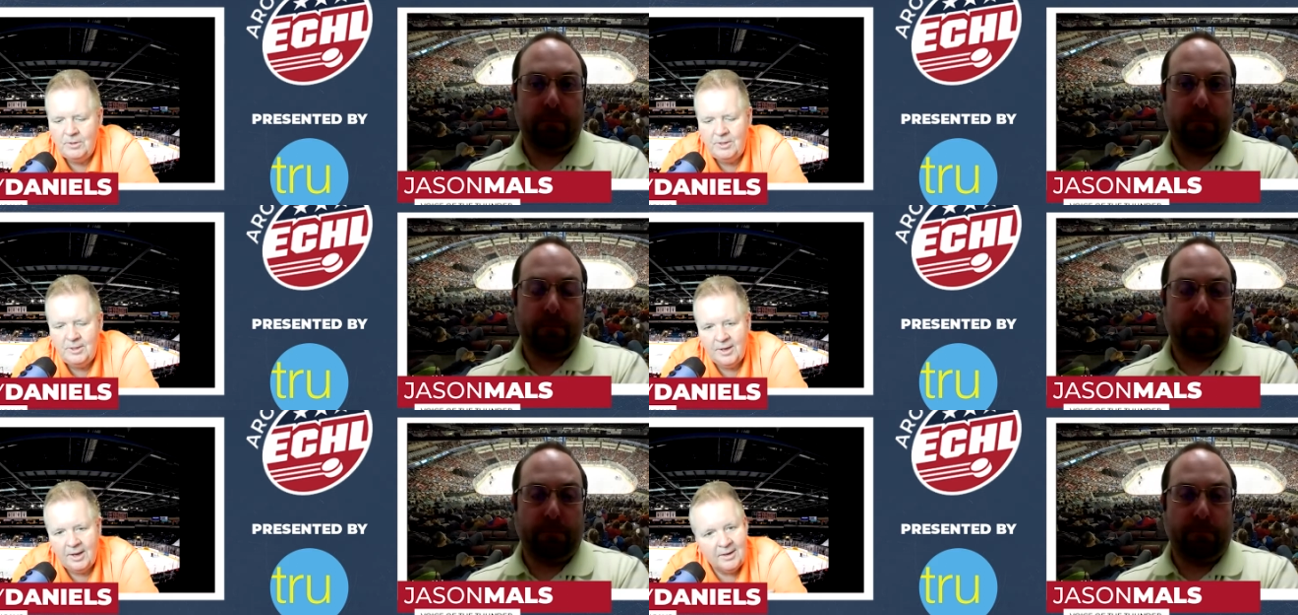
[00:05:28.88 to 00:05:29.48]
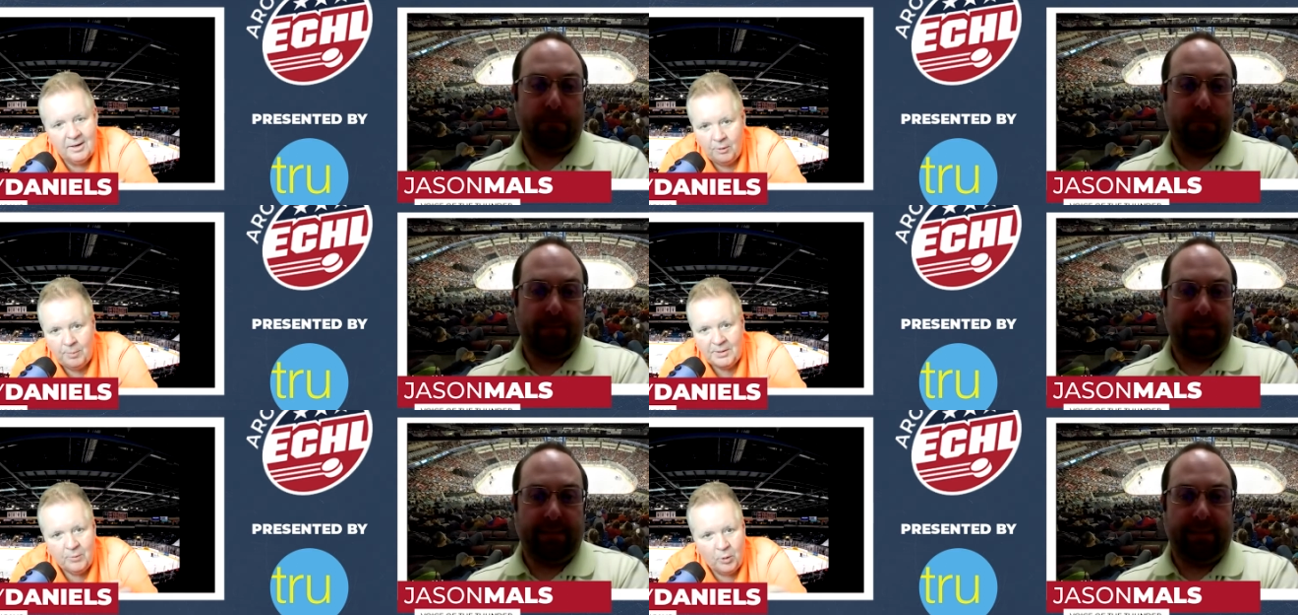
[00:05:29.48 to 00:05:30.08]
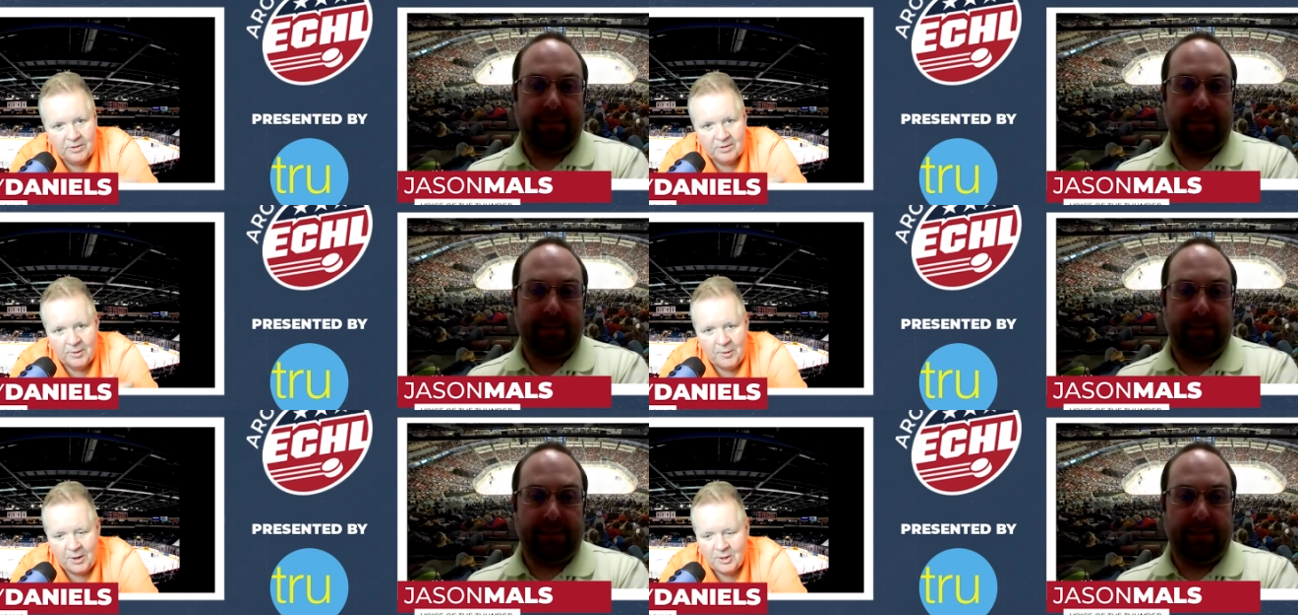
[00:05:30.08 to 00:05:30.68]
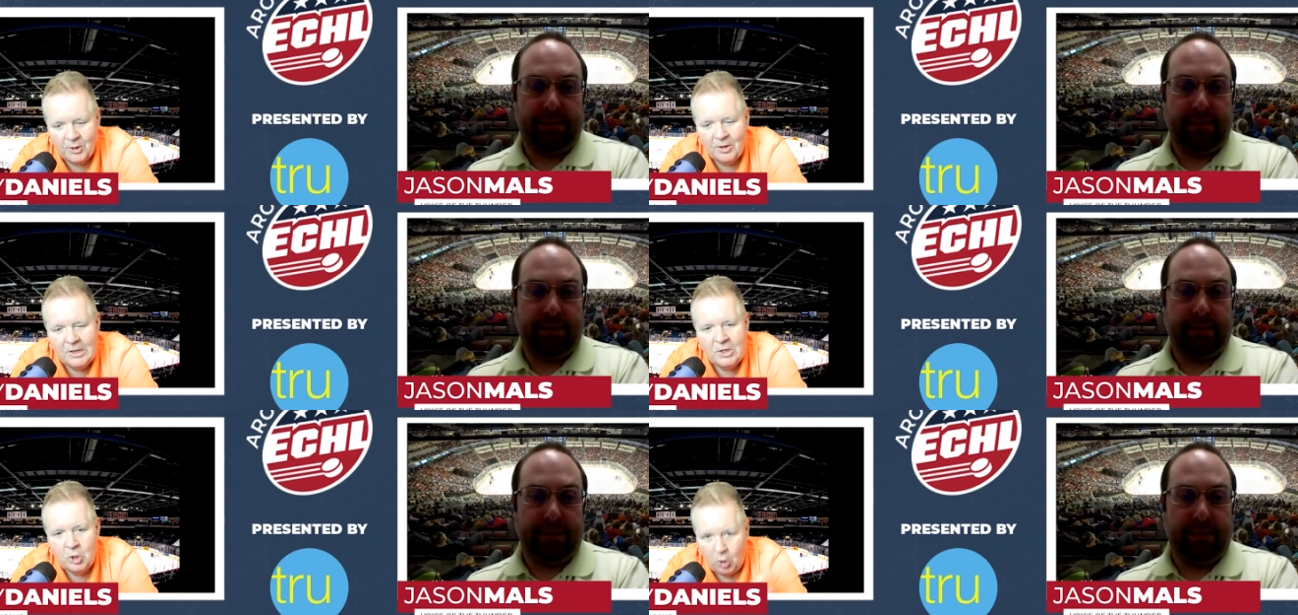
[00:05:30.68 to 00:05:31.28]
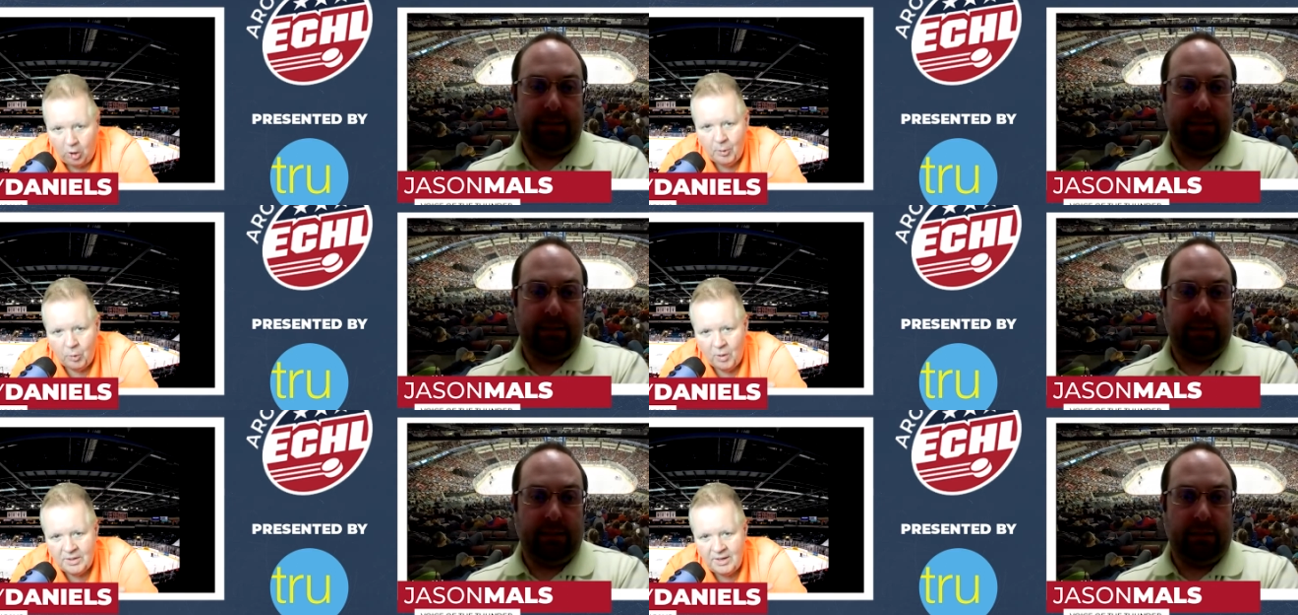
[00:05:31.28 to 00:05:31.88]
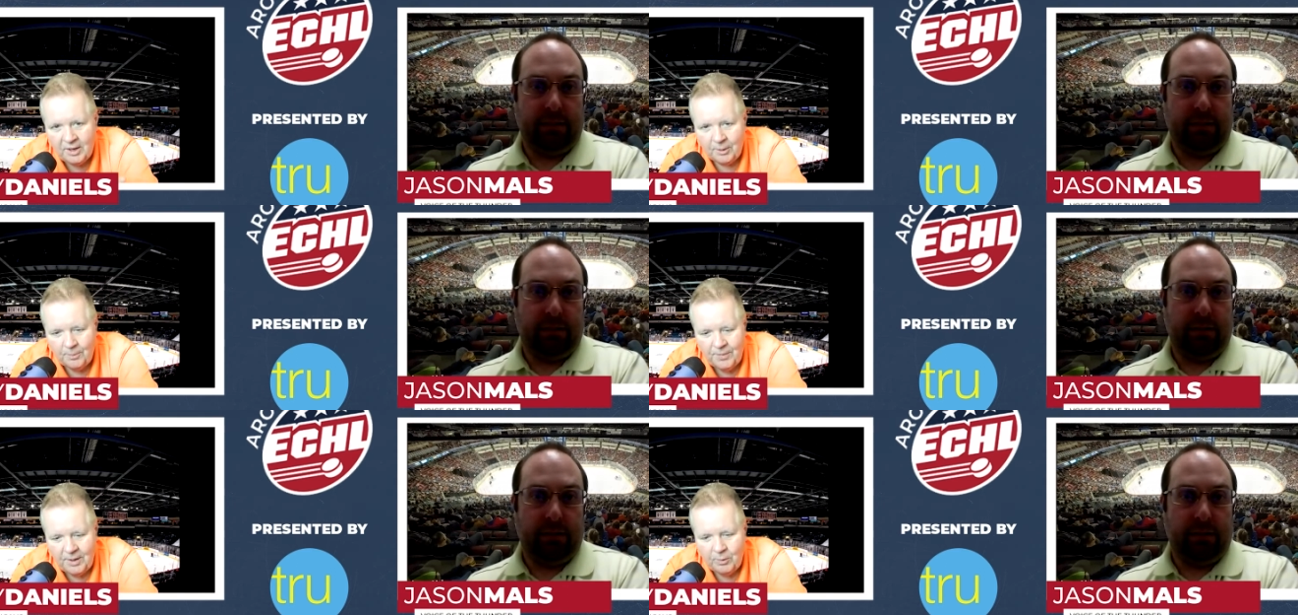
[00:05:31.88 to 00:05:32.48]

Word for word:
Speaker 1: and you've been the voice of the Thunder all but one year. There